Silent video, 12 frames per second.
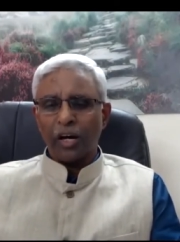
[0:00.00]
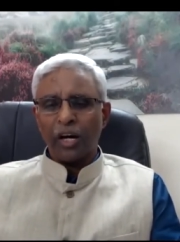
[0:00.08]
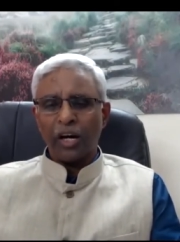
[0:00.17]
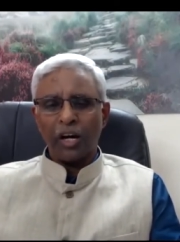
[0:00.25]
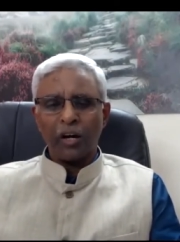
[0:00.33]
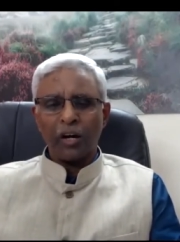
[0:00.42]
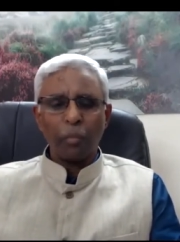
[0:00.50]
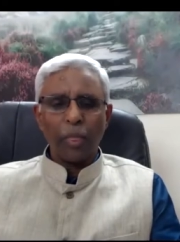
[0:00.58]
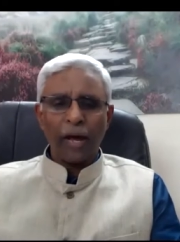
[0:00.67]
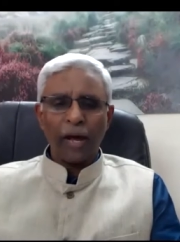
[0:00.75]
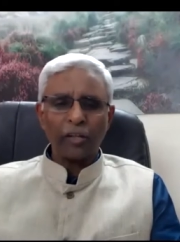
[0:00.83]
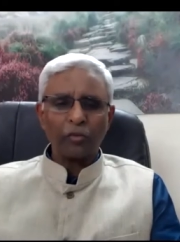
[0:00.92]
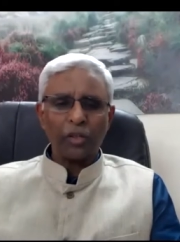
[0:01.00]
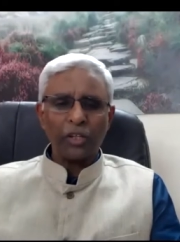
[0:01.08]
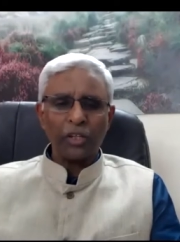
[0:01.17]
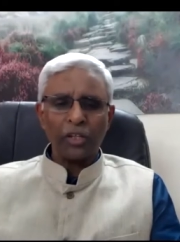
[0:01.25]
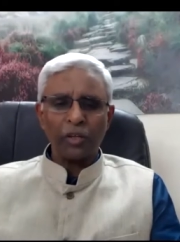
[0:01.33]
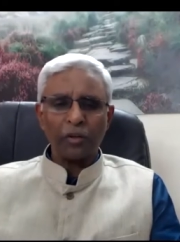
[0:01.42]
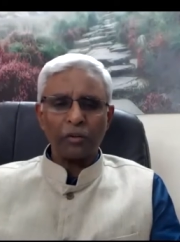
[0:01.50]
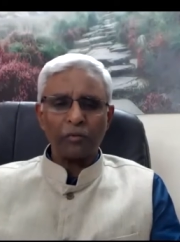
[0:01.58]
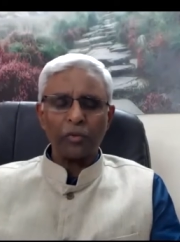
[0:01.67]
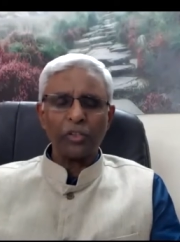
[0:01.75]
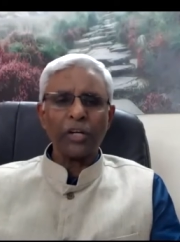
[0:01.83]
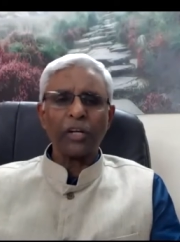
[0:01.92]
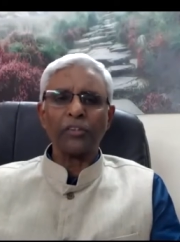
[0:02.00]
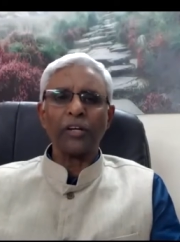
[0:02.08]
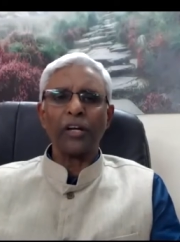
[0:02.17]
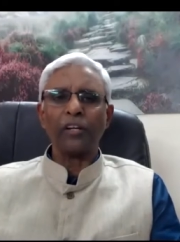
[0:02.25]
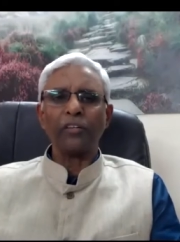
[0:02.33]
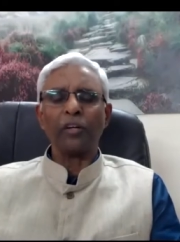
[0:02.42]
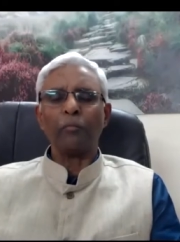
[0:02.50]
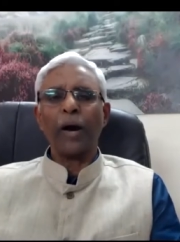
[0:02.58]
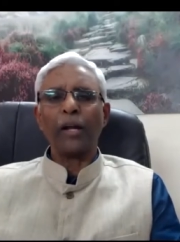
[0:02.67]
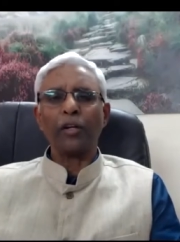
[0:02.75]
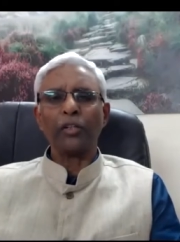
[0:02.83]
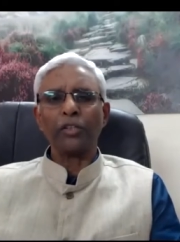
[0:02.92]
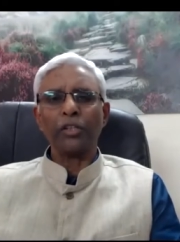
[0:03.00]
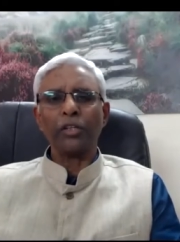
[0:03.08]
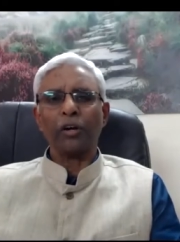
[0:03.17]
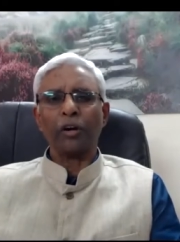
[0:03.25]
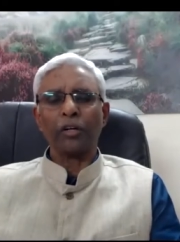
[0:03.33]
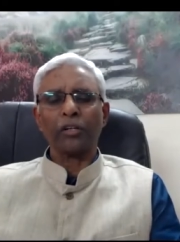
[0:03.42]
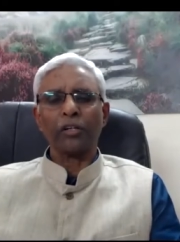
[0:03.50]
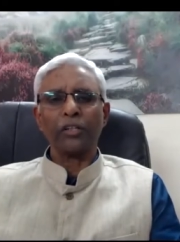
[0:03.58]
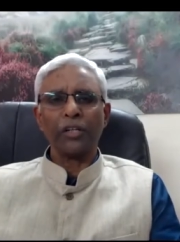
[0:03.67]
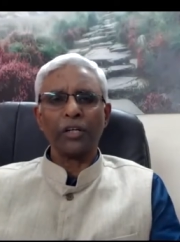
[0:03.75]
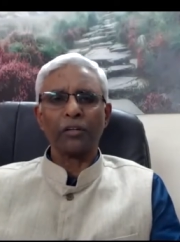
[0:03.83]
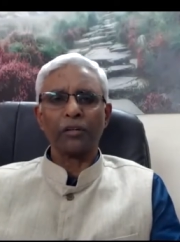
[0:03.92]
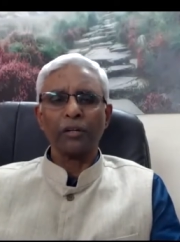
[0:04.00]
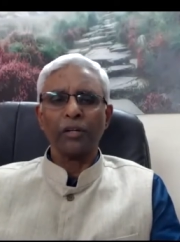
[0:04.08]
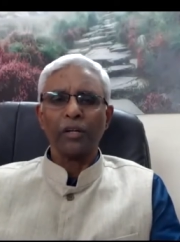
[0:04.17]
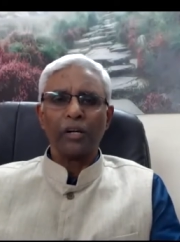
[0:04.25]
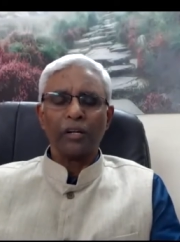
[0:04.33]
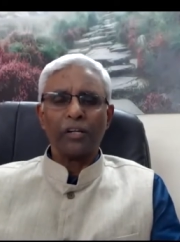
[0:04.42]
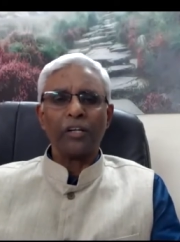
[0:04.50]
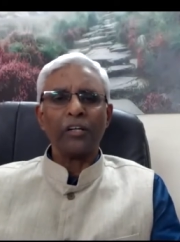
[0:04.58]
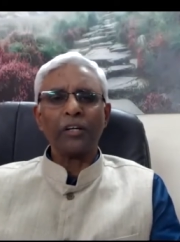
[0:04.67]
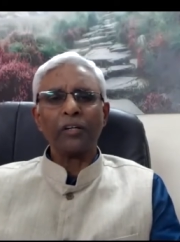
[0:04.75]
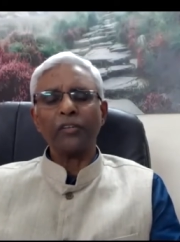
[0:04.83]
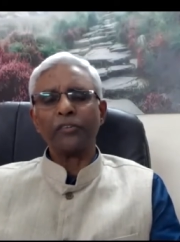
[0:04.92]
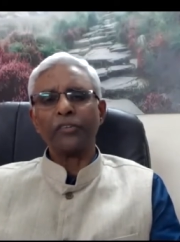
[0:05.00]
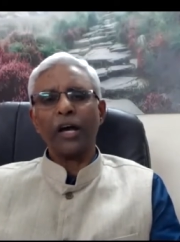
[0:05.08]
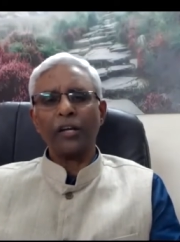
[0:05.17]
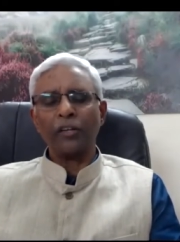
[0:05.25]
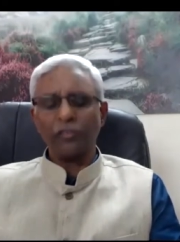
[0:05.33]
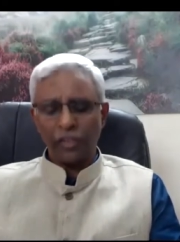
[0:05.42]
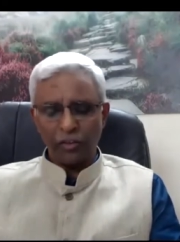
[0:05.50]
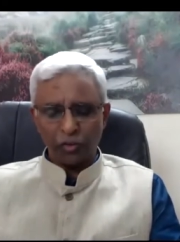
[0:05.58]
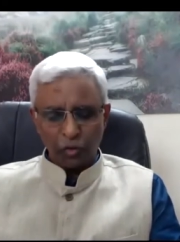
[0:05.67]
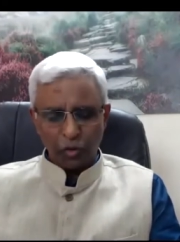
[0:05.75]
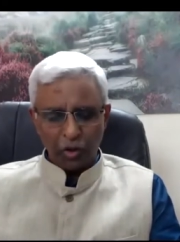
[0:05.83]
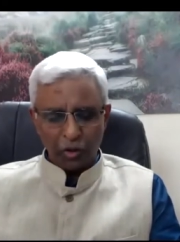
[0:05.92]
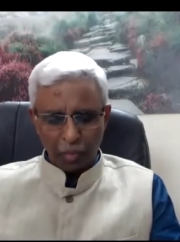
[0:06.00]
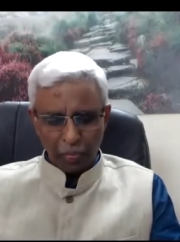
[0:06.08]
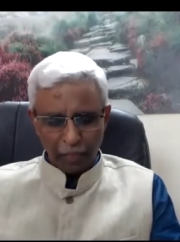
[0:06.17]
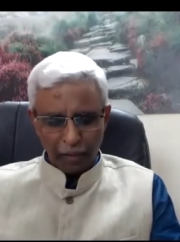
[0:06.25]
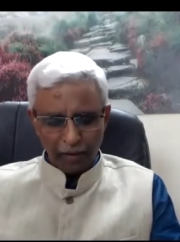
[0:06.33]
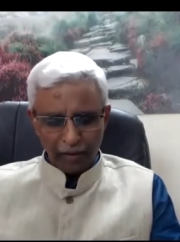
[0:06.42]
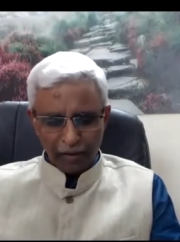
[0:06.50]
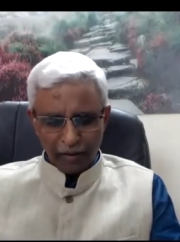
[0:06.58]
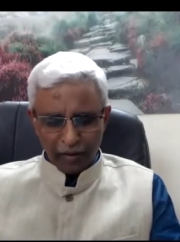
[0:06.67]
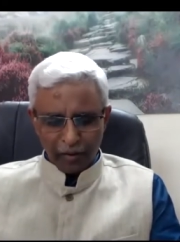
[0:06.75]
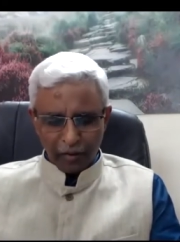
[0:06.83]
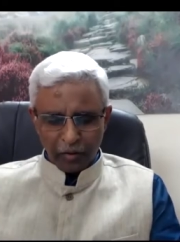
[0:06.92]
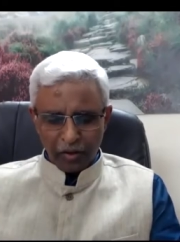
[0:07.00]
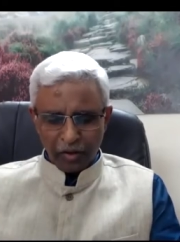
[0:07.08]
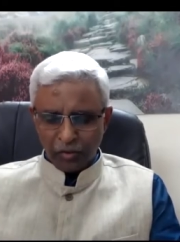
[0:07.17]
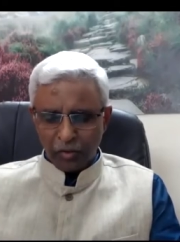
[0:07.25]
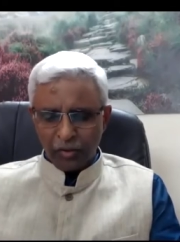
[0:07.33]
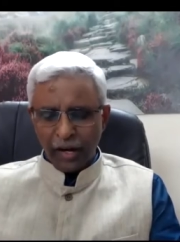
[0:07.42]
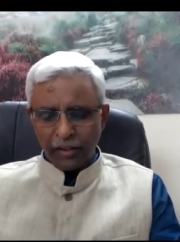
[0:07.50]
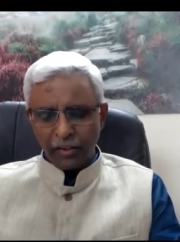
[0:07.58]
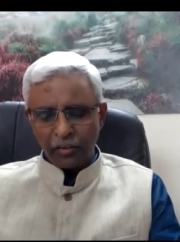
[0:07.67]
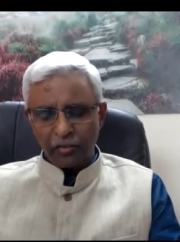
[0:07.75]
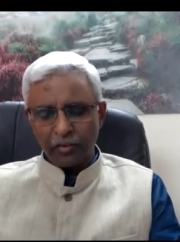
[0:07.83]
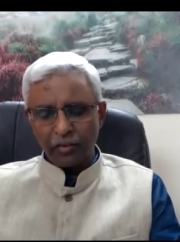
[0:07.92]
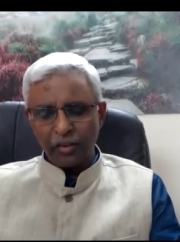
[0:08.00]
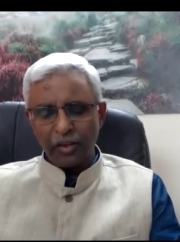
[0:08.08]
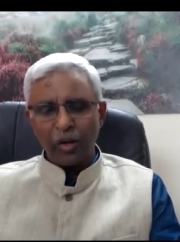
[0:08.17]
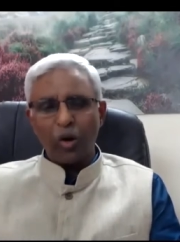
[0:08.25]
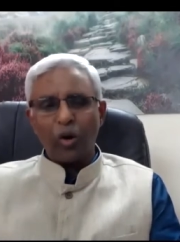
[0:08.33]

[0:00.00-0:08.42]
uh, actually which are there in the biology or clinic, clinical science and so on. Okay, so that is